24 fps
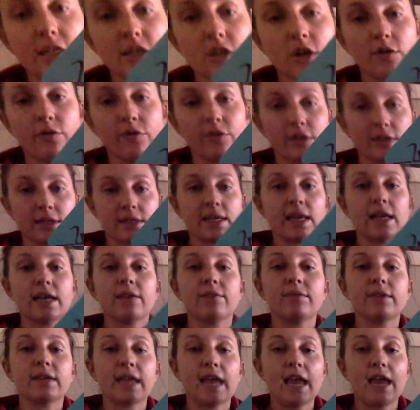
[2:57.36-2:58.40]
so for the sake of
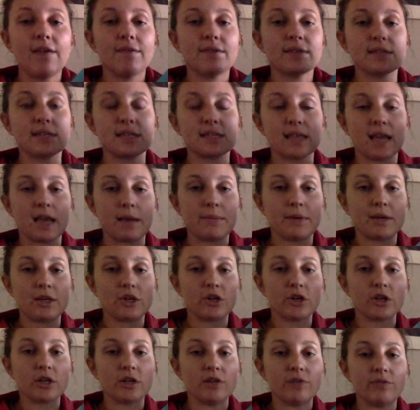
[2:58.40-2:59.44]
the Canvas assignment, you're
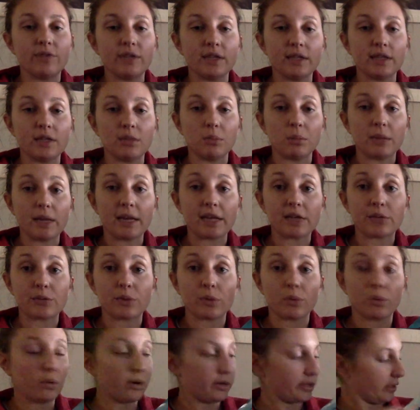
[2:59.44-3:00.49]
going to fill in the blanks with
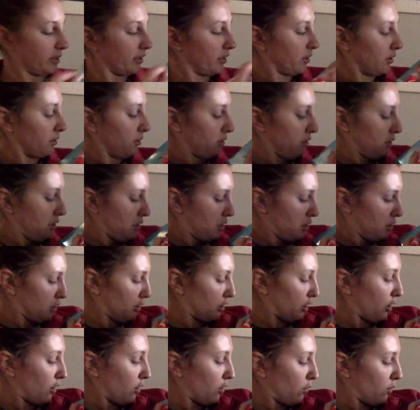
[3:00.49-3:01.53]
1s.
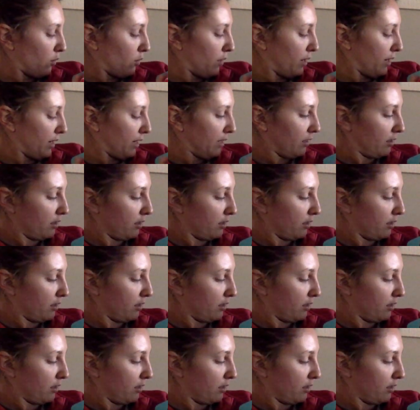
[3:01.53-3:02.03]
So 1,